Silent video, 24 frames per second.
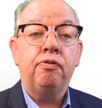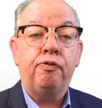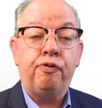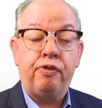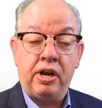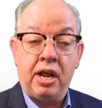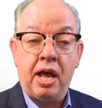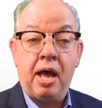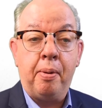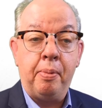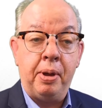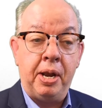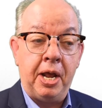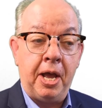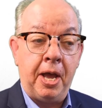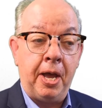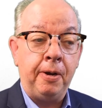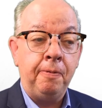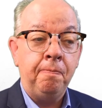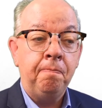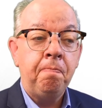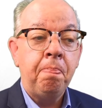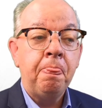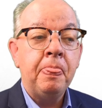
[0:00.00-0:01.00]

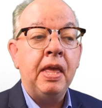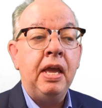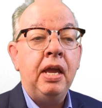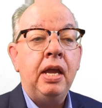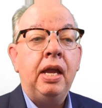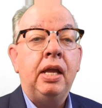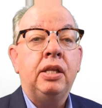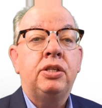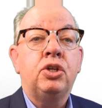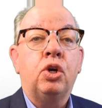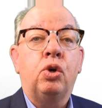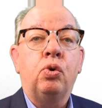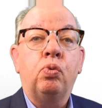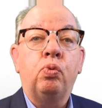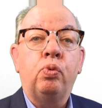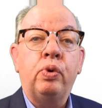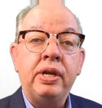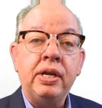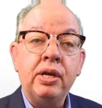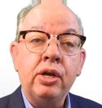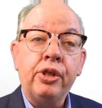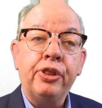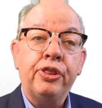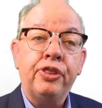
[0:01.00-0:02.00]
phenomenon. It's a
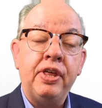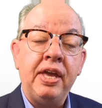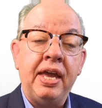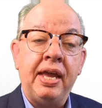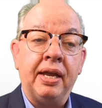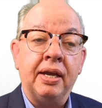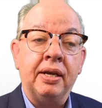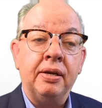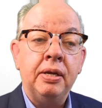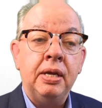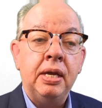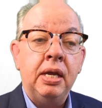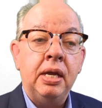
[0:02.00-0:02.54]
real thing.